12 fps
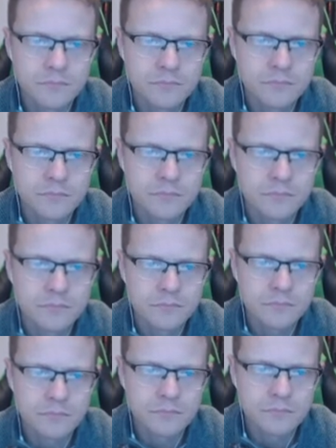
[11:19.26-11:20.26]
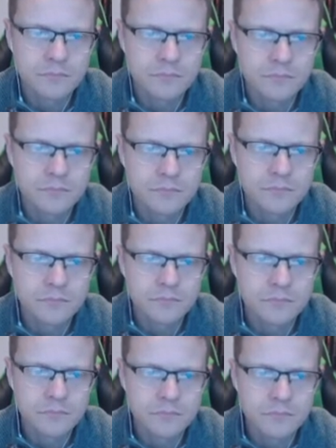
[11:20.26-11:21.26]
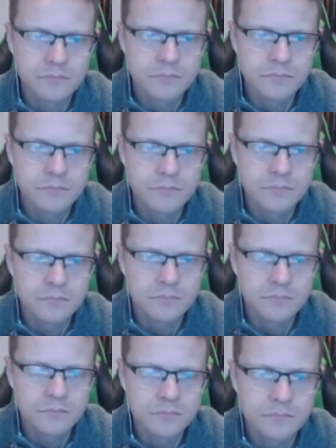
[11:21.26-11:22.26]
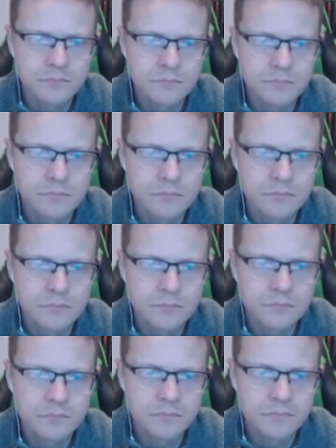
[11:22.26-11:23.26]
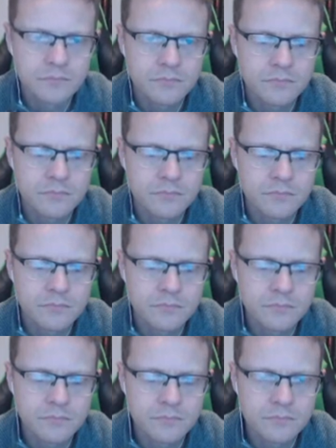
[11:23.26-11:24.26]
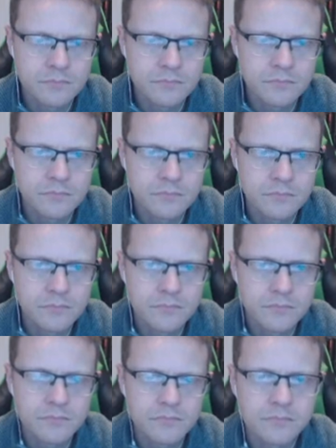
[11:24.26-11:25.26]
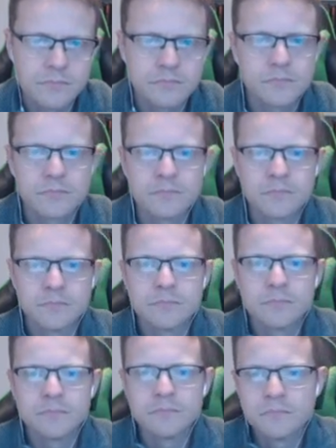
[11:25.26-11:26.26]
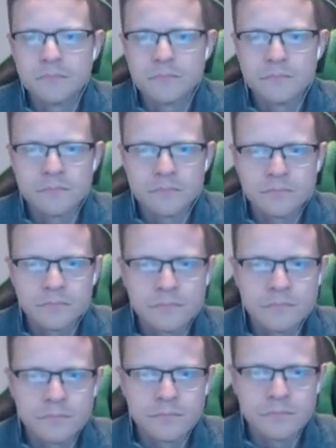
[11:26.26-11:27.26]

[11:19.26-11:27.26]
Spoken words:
(not speaking)